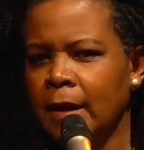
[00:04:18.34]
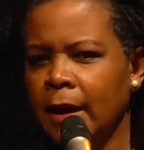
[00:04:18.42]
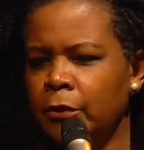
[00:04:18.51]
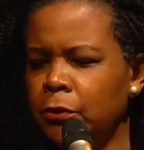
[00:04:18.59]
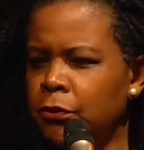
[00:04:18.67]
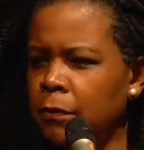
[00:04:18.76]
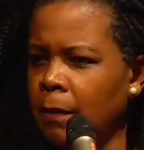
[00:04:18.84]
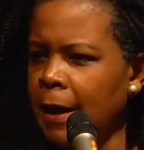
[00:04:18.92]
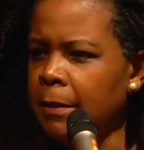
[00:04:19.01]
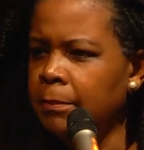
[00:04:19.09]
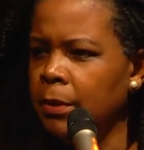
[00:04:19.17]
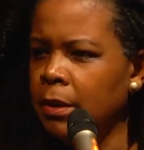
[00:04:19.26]
And you should
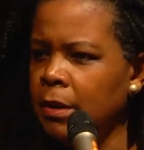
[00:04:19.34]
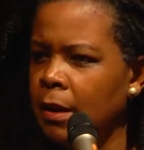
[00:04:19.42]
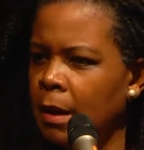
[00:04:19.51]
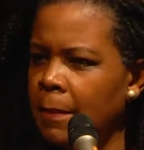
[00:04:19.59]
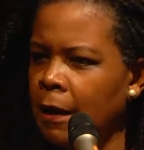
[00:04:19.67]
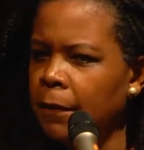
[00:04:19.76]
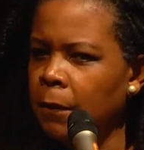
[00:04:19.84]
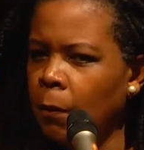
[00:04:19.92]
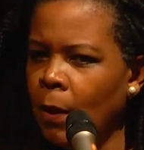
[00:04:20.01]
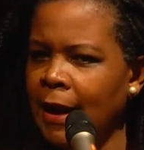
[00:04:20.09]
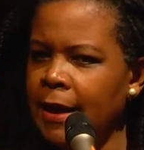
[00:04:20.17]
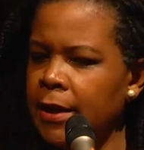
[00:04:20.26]
write a book about the
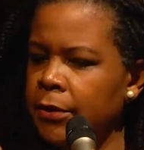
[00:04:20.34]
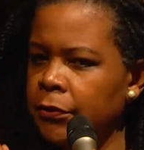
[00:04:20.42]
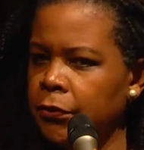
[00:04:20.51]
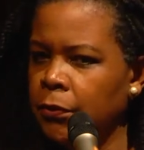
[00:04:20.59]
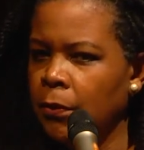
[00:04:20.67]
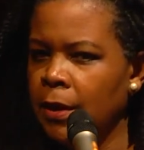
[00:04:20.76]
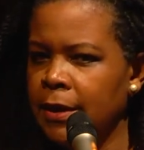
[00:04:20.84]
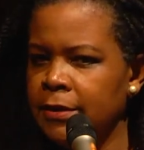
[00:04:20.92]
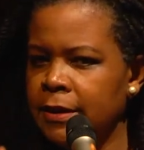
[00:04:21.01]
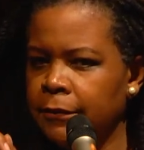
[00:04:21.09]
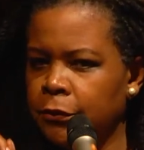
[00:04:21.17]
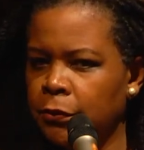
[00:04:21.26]
way
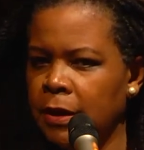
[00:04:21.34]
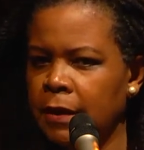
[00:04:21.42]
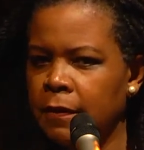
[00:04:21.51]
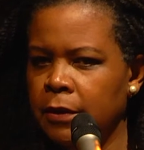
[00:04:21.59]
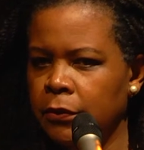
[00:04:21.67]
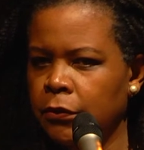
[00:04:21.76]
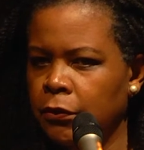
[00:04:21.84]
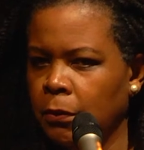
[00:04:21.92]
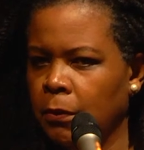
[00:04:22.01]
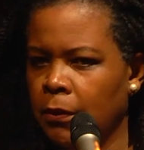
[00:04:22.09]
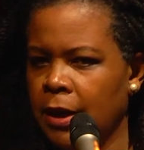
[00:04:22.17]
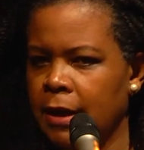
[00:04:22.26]
historians have treated this
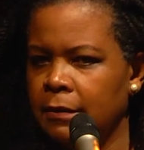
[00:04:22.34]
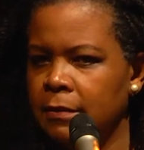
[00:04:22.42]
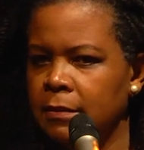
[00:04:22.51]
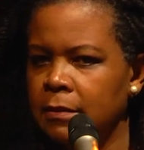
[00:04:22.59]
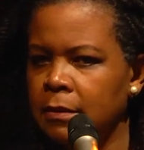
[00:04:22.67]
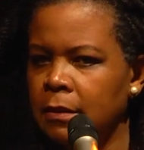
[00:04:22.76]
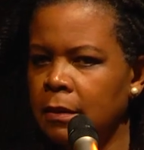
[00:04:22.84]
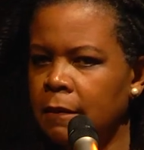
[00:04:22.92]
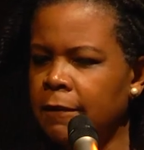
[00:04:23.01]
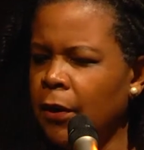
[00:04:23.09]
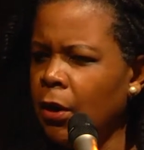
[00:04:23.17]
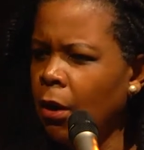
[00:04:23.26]
story.
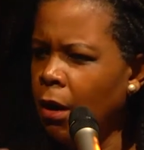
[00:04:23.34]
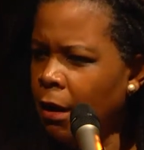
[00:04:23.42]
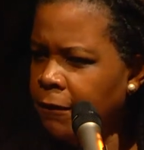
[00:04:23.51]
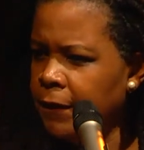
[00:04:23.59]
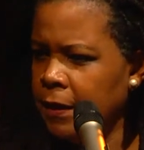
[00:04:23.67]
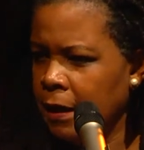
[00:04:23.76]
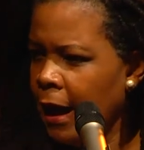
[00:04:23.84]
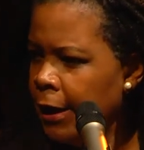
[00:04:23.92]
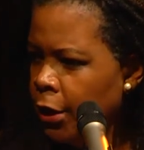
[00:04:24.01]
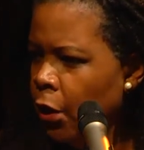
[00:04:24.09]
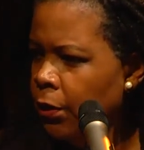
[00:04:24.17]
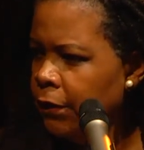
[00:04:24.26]
Very often I
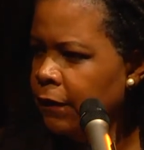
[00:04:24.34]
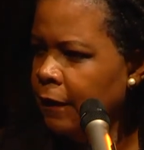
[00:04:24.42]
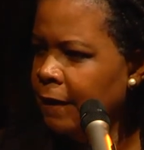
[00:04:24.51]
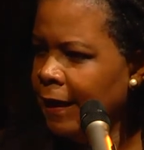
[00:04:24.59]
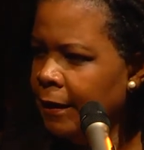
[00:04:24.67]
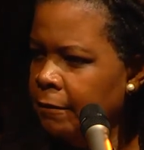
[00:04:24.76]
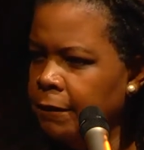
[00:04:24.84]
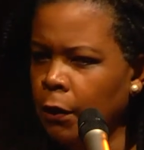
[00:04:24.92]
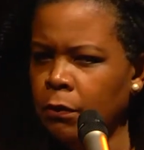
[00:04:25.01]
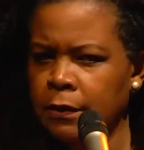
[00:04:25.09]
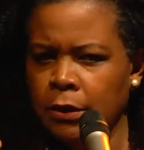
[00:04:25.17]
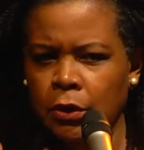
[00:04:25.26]
noticed that they
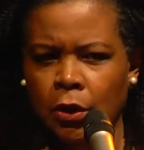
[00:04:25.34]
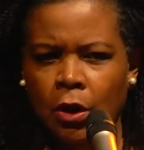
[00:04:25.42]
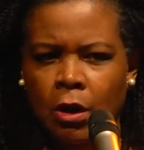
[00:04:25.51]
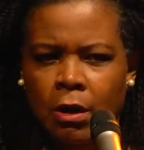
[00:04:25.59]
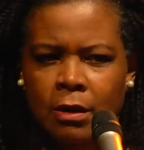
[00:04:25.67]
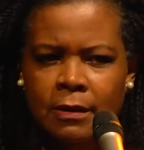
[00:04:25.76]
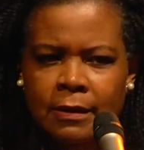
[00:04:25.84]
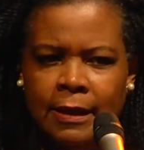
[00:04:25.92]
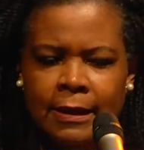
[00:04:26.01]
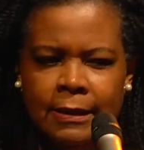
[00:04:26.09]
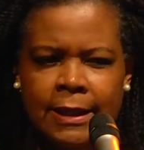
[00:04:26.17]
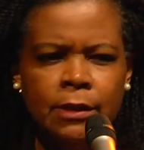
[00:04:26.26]
invoked the law
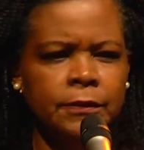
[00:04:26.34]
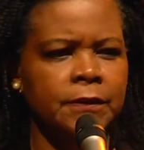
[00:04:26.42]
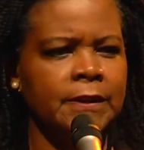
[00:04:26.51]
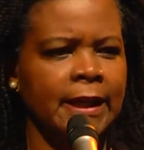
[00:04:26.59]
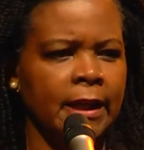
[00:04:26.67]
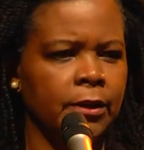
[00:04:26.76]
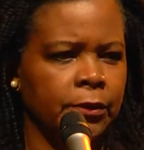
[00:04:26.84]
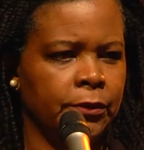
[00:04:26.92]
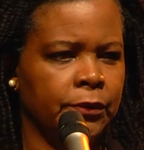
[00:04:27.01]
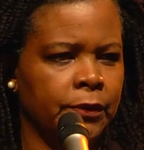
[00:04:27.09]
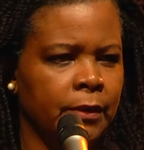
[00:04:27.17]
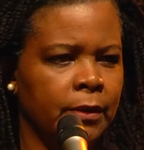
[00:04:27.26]
and legal
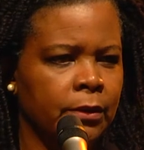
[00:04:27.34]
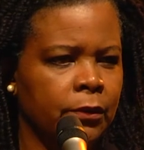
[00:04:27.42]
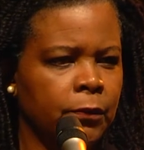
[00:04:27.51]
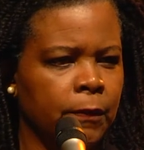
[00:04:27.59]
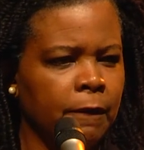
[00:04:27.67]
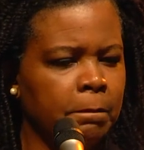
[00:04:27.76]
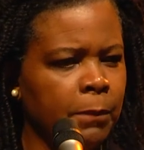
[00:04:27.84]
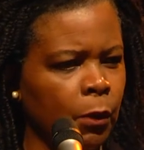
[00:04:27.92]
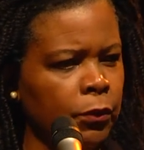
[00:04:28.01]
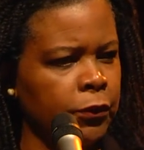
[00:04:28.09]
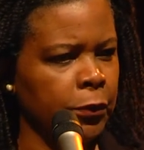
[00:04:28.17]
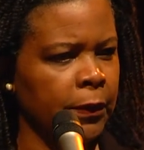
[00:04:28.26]
standards to sort of
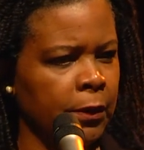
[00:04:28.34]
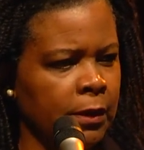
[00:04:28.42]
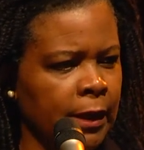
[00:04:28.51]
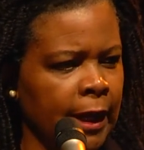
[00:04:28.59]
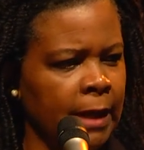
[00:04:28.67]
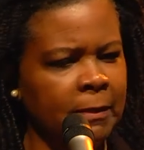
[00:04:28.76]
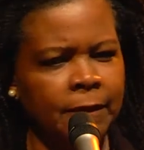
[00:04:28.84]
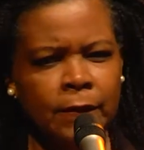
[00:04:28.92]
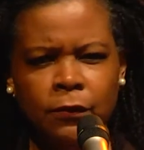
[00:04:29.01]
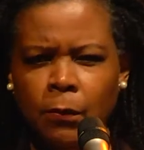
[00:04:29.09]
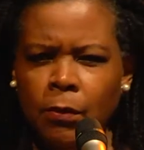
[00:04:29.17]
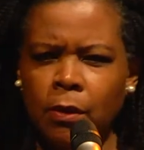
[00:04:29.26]
bolster their claim. If
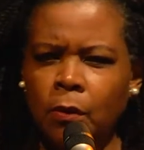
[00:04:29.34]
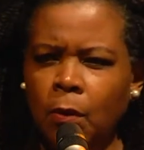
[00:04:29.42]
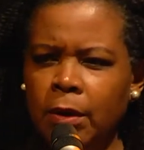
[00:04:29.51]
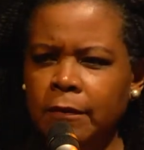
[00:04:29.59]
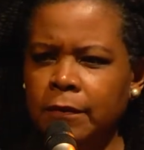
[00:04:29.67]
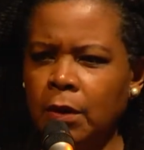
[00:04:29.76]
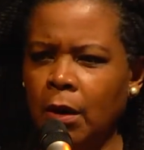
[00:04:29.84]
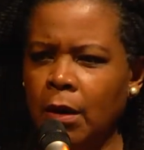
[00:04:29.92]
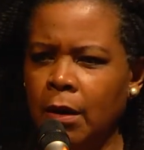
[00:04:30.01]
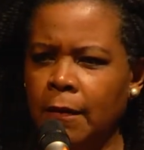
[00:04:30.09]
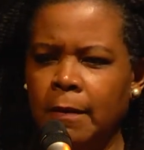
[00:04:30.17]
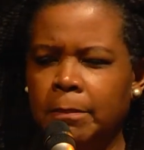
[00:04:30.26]
this were a court of
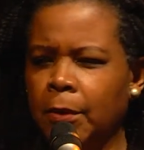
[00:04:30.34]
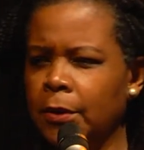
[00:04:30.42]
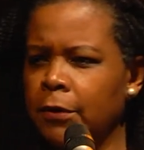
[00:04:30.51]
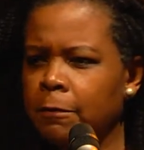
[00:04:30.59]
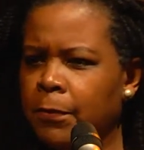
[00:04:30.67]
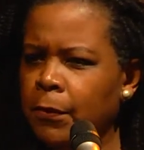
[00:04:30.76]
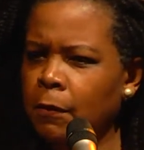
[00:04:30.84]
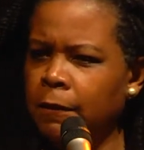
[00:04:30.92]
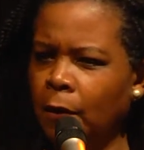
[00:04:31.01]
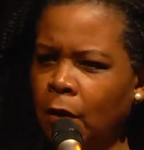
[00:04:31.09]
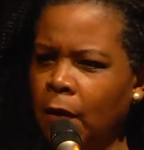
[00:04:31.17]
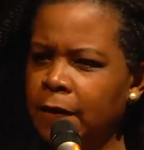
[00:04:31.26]
law, the burden of proof,
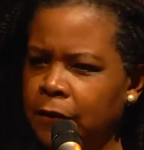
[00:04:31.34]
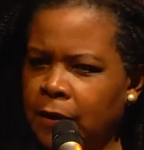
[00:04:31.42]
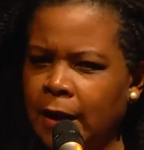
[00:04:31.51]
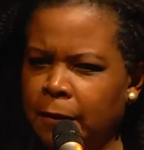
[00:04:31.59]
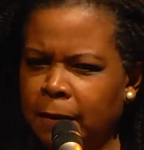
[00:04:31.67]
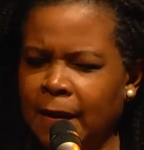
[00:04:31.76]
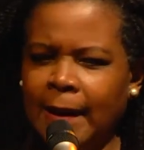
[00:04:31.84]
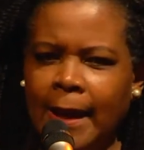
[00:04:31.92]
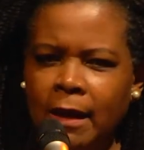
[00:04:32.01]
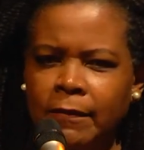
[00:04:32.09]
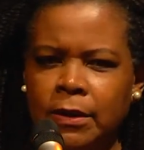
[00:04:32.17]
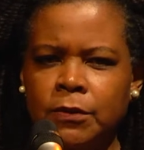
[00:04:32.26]
all this kind of thing,
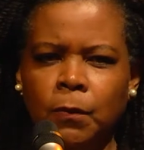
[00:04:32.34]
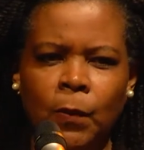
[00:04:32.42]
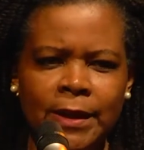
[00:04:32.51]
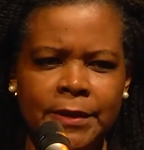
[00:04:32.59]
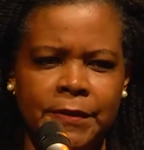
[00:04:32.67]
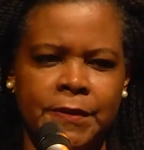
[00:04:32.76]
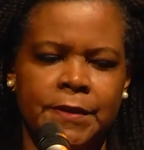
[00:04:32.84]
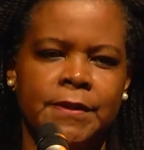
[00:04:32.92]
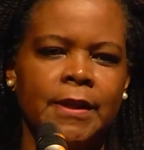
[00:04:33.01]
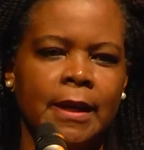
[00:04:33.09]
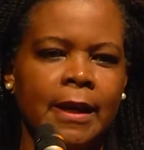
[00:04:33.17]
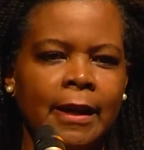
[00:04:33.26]
evidence, witnesses.